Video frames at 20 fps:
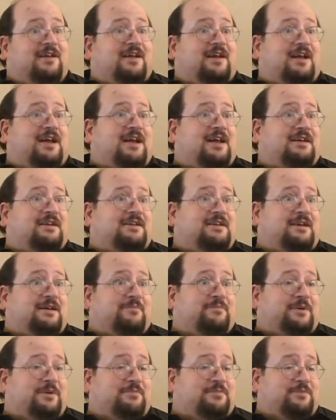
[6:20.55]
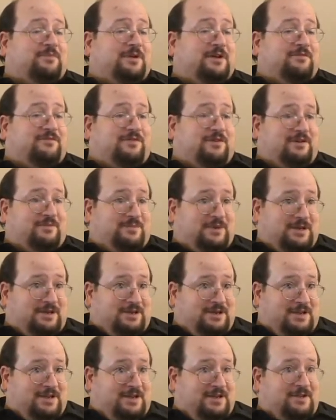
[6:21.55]
And yeah, people made fun of my
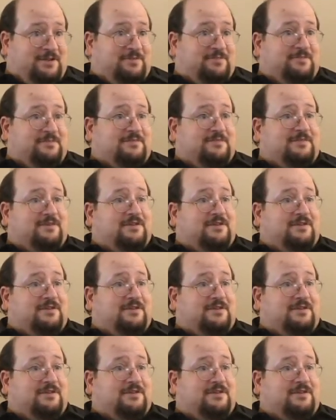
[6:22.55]
name.